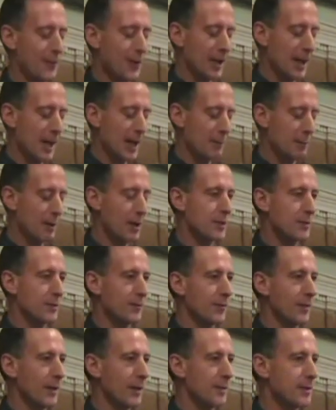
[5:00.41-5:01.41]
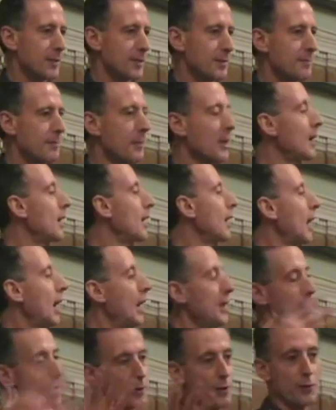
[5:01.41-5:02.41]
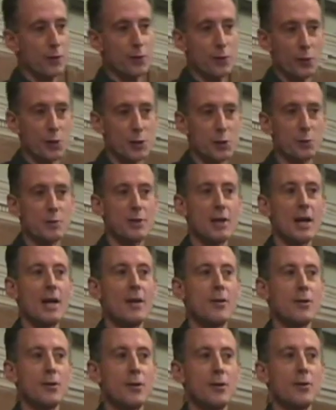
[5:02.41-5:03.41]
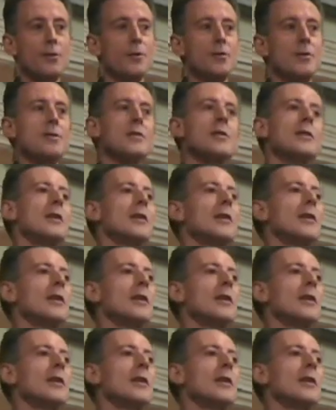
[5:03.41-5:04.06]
Gay Liberation Front. Another, of course, was Gay News.